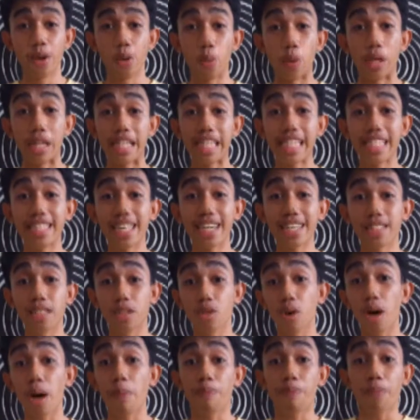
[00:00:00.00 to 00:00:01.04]
will lead us
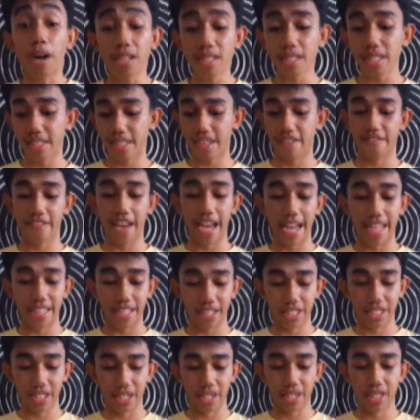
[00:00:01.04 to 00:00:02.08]
to a positive
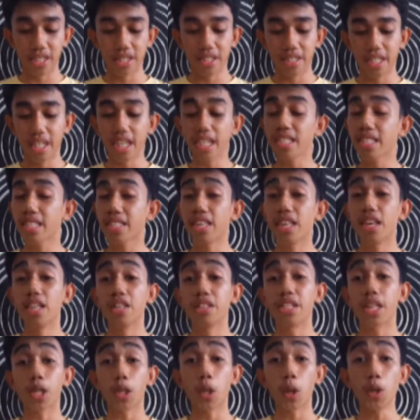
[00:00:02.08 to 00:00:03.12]
answer. Thus,
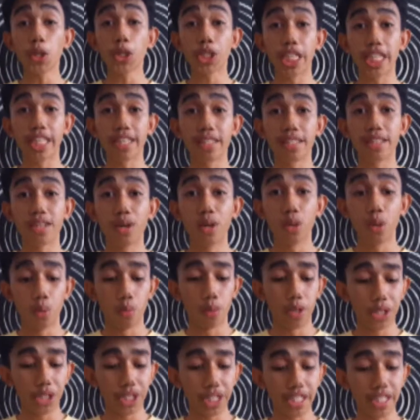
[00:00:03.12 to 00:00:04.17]
the quotient,
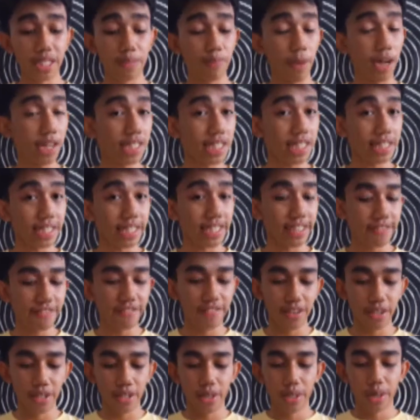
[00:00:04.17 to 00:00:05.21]
which is positive,
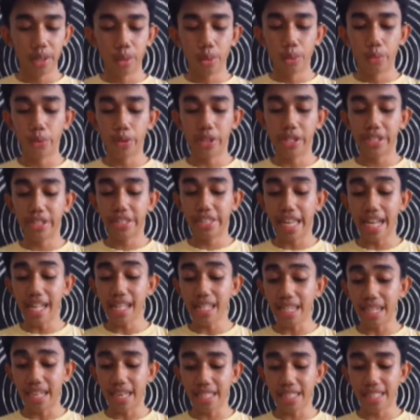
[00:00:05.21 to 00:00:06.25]
will tell
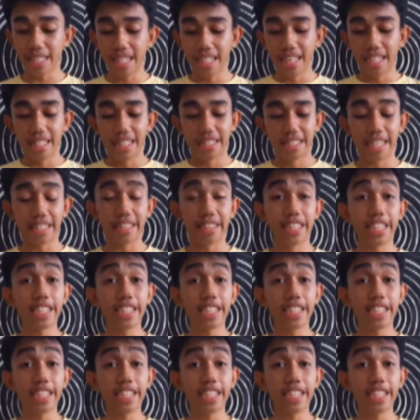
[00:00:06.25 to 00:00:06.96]
us that